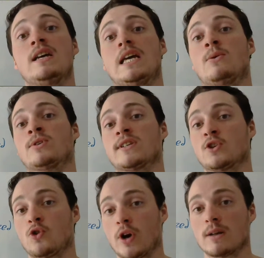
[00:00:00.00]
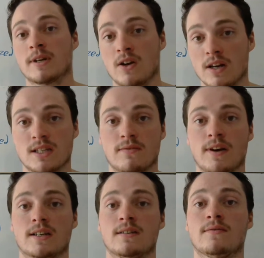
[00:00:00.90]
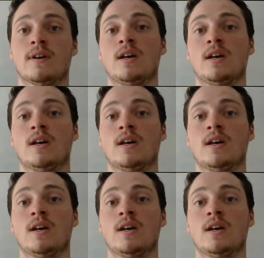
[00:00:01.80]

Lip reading: it was incredibly cost effective.